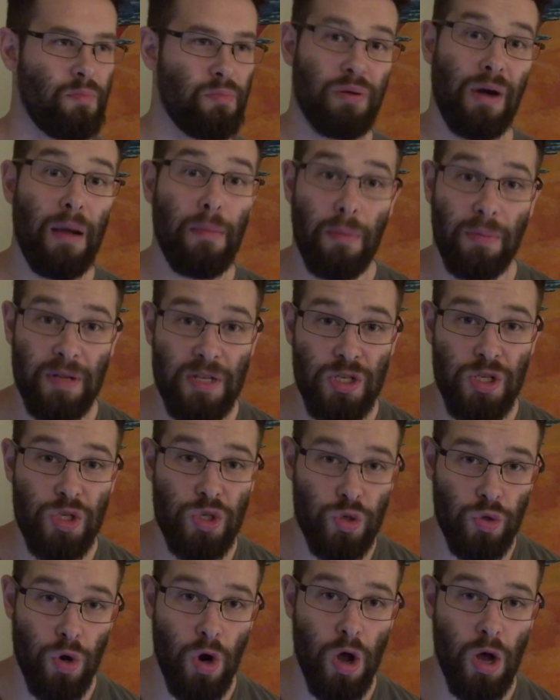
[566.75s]
probably
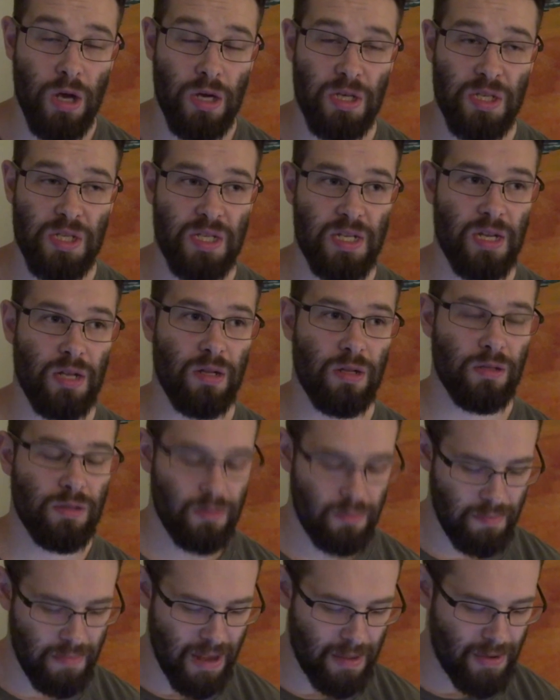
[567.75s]
strong still,
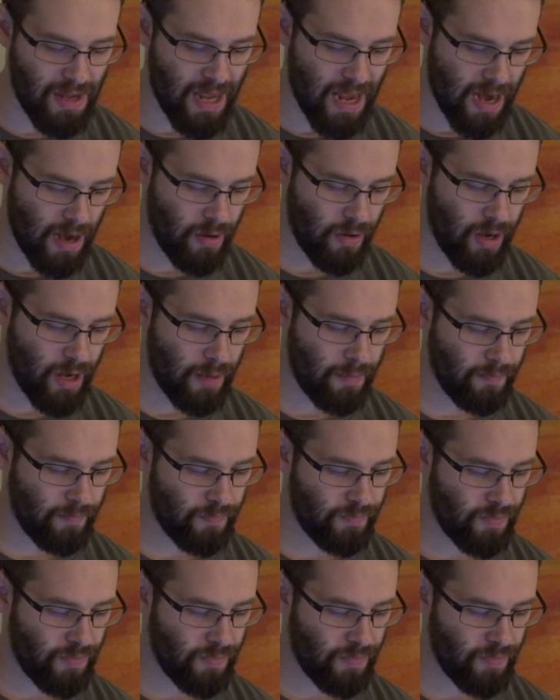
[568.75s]
maybe hairy.